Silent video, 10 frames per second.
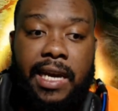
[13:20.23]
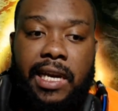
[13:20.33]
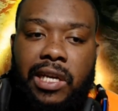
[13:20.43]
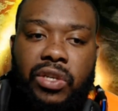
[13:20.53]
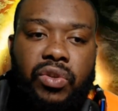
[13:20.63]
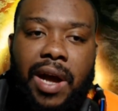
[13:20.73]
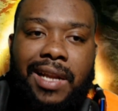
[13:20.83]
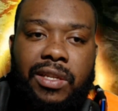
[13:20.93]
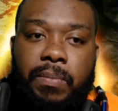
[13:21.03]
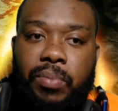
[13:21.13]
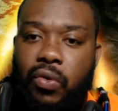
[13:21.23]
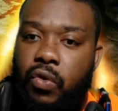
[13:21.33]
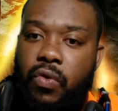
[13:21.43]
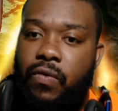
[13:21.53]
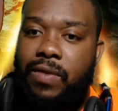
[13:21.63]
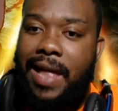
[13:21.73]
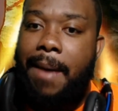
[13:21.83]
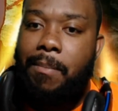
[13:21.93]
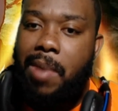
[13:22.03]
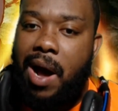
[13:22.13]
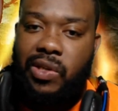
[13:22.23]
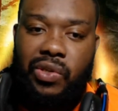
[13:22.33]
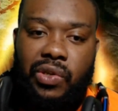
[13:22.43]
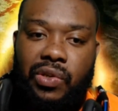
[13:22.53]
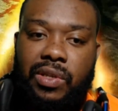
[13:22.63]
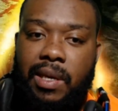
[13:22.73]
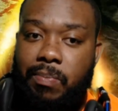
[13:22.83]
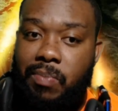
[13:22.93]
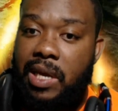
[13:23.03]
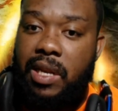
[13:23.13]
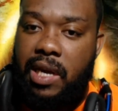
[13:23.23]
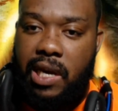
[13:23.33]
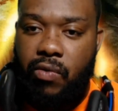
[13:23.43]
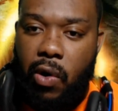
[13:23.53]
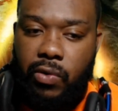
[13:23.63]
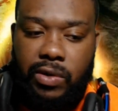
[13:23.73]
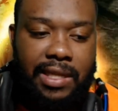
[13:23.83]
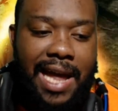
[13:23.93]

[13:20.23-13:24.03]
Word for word: He's trying to prove that monsters can beat heroes.